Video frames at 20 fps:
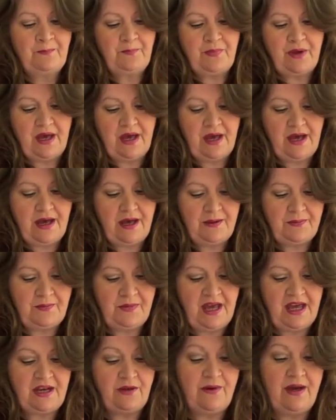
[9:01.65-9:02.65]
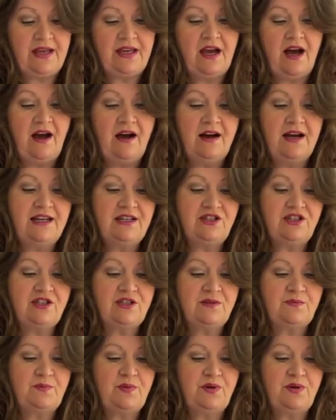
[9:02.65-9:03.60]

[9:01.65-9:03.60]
But anyway, I just